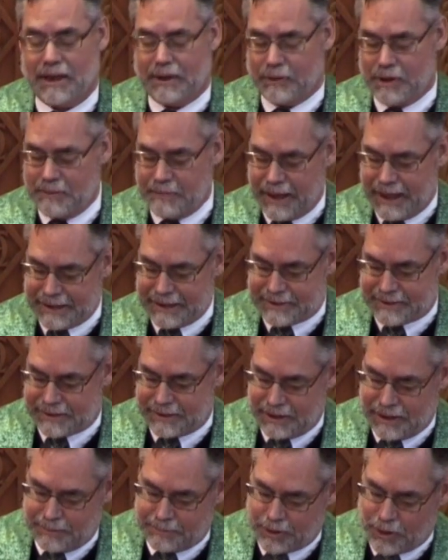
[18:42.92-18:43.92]
We might
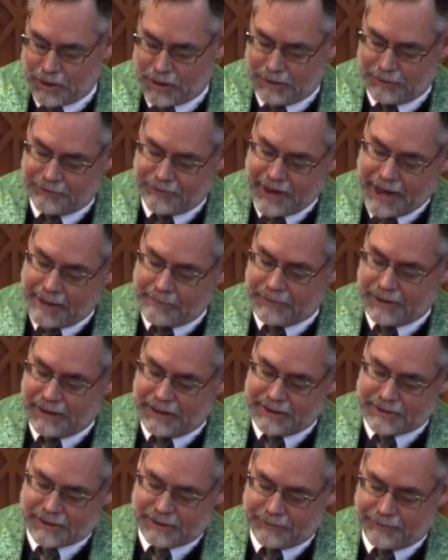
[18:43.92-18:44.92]
see broken
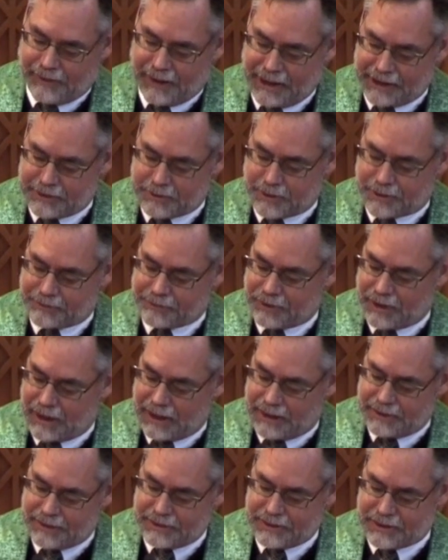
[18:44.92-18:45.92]
families and fights with
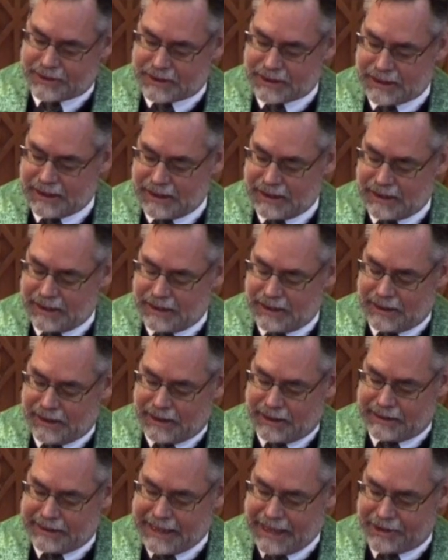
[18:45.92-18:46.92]
friends
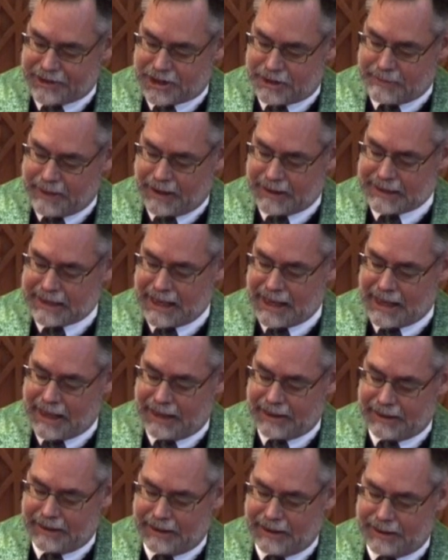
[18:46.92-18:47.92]
and doubts about
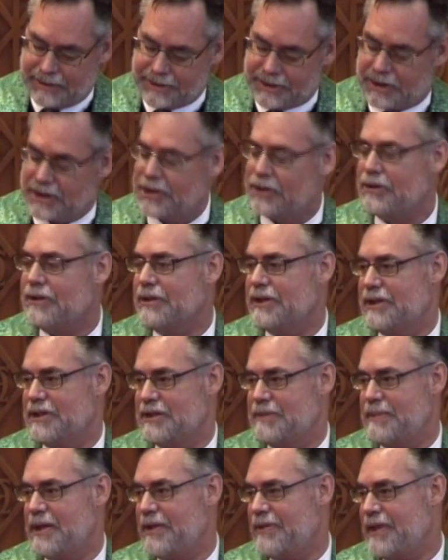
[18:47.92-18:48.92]
God and insecurities
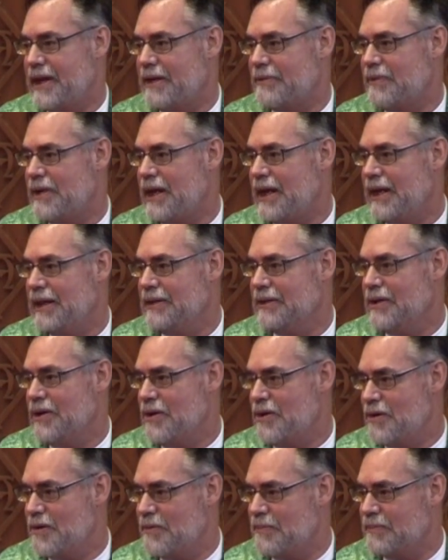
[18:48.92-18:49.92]
about that ride
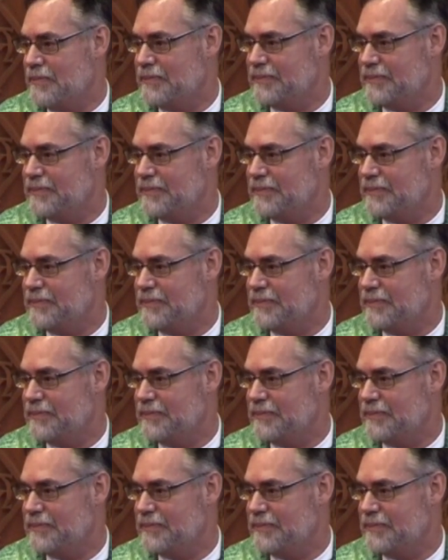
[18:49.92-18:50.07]
home.